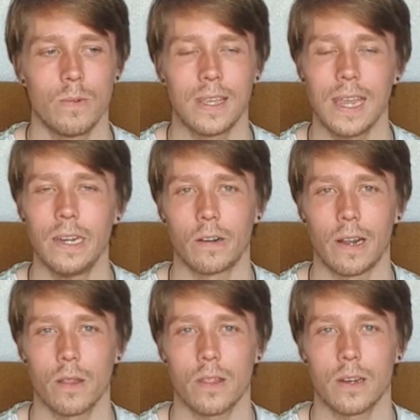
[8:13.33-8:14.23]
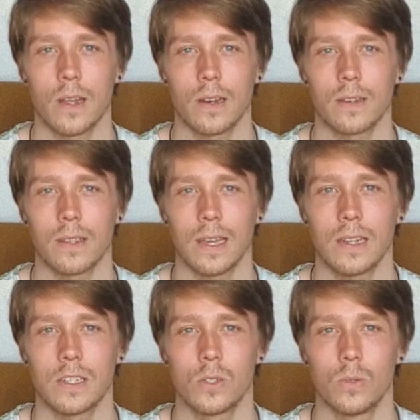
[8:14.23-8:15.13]
regain your health and
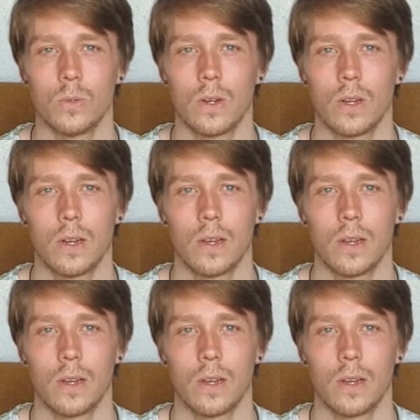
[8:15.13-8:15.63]
get into